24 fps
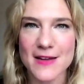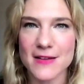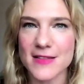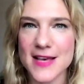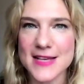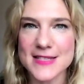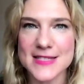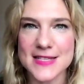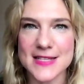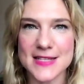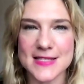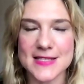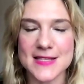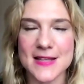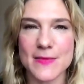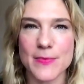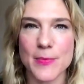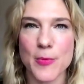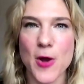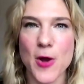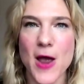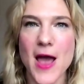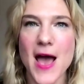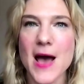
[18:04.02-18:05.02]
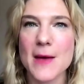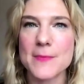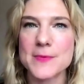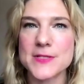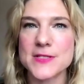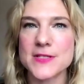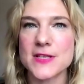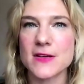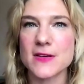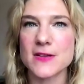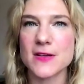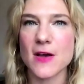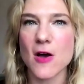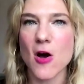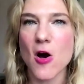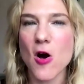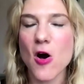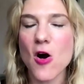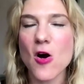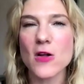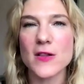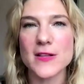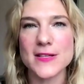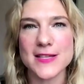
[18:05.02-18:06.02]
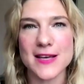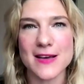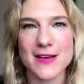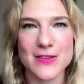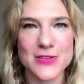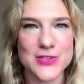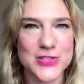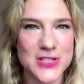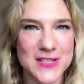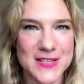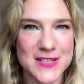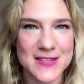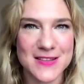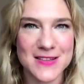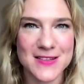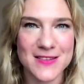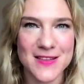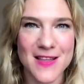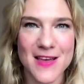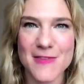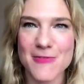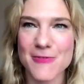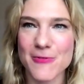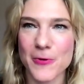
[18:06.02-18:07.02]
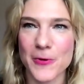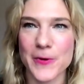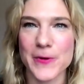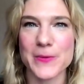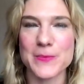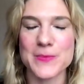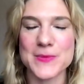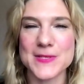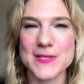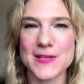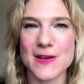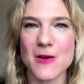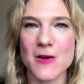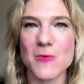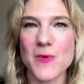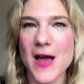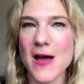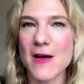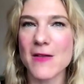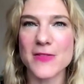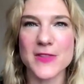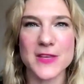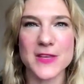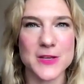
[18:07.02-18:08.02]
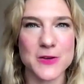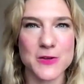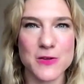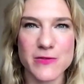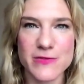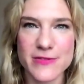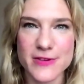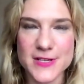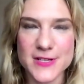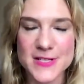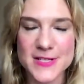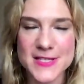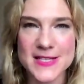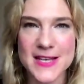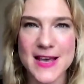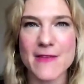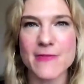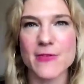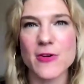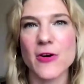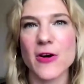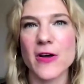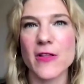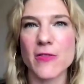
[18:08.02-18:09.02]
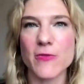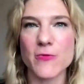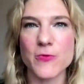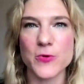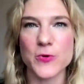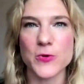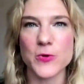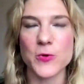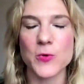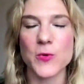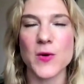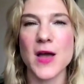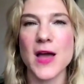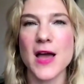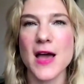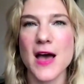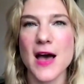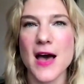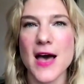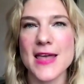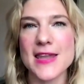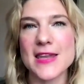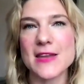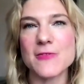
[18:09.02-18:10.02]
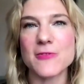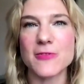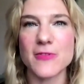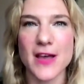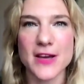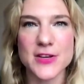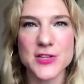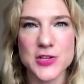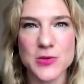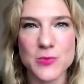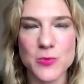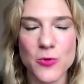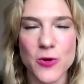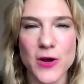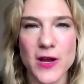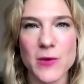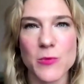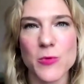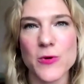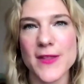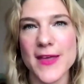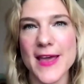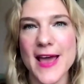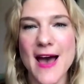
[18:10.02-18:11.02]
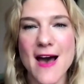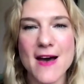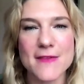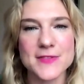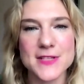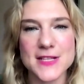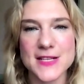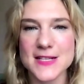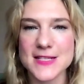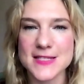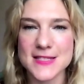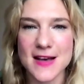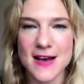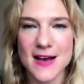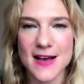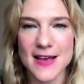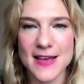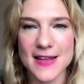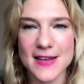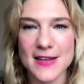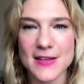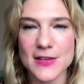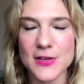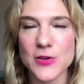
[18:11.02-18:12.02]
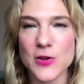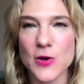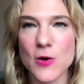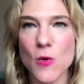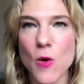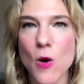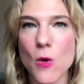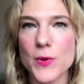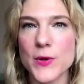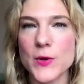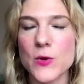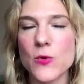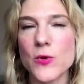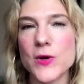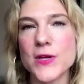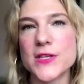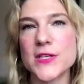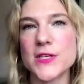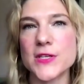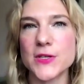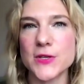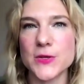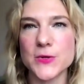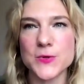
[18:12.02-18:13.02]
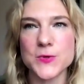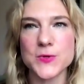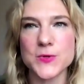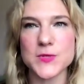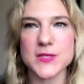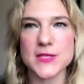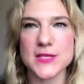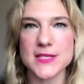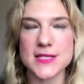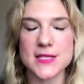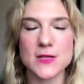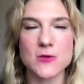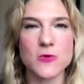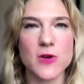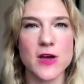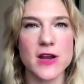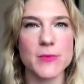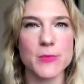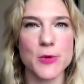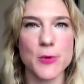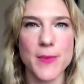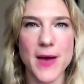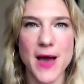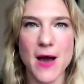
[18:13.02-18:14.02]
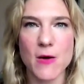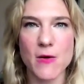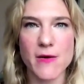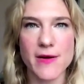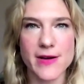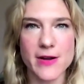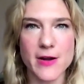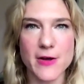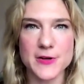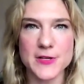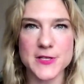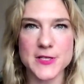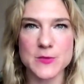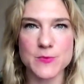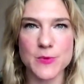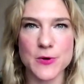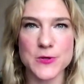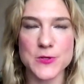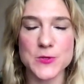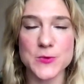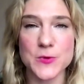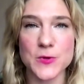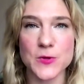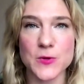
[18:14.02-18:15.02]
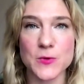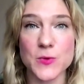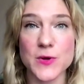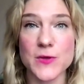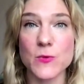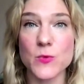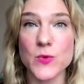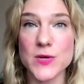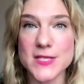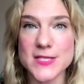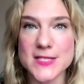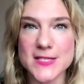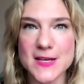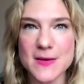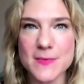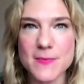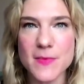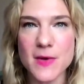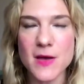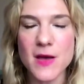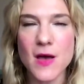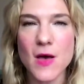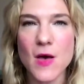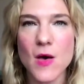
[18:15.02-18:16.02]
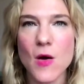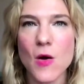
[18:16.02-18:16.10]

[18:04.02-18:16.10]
adolescence, that perhaps all intelligent life forms around the universe have gone through an inflection point where they have to decide, you know, are we going to use this incredible power at our disposal with wisdom,